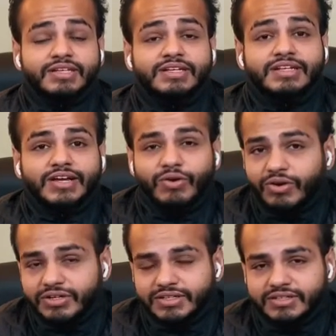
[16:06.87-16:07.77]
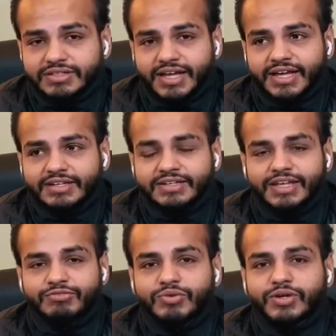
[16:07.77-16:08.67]
like altered, and
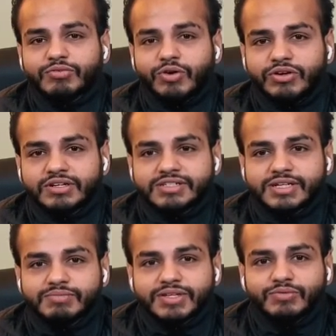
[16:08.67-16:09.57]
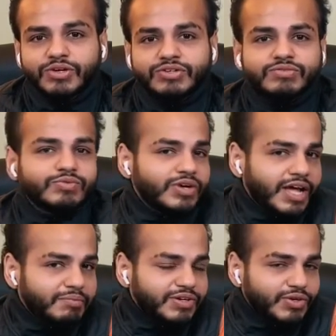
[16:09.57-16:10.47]
if you would have altered something, what have
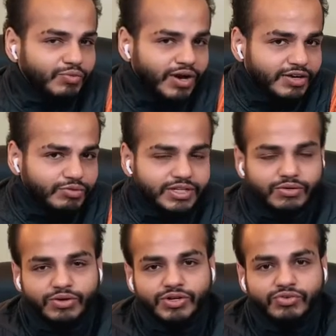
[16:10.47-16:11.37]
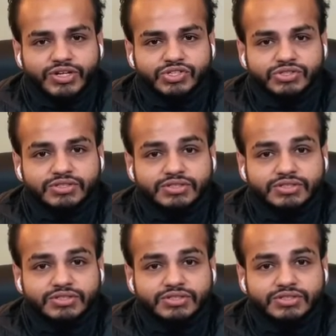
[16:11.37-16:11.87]
been required for that alteration,